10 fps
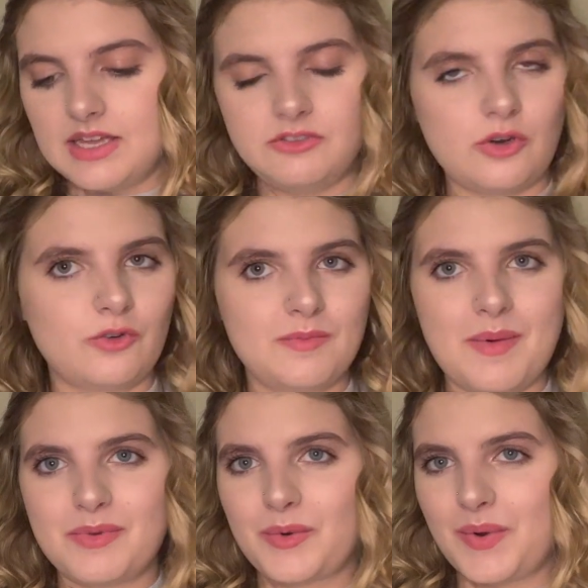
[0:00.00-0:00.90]
Don't
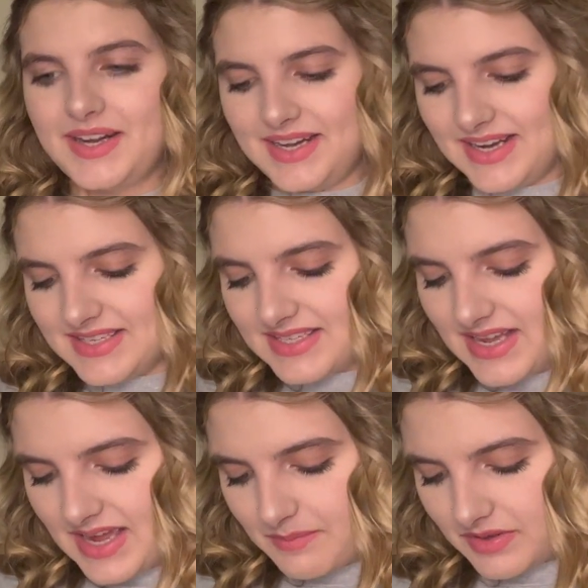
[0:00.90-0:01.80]
remember what it is.
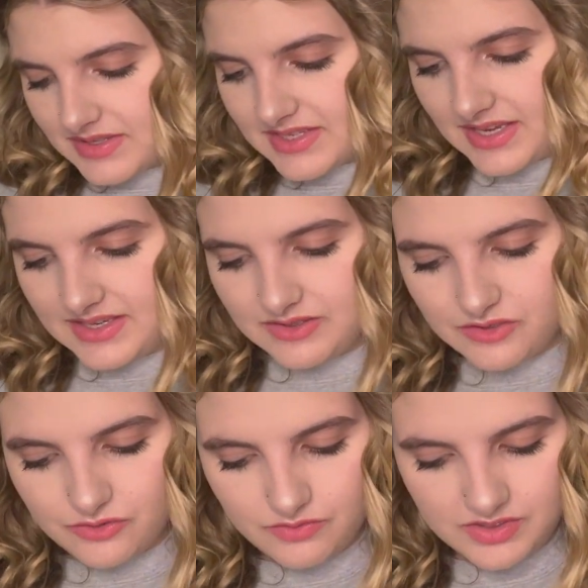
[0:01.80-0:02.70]
But let's get
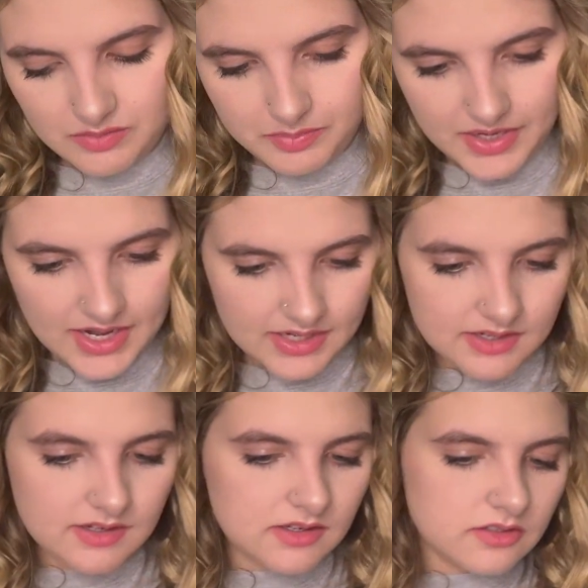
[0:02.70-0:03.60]
into the
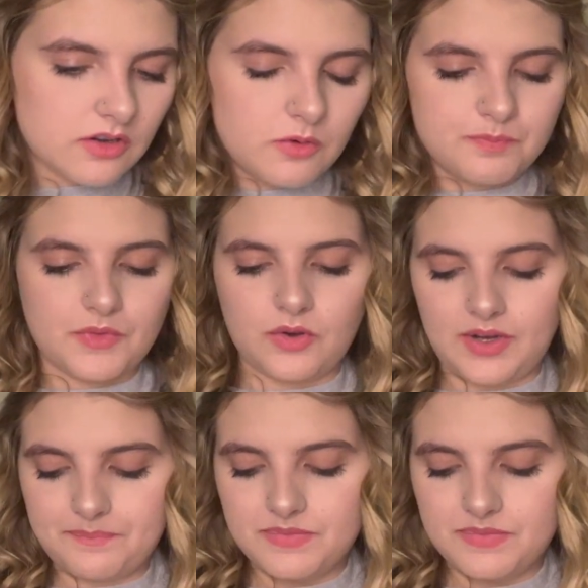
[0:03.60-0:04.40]
package. Oh, okay.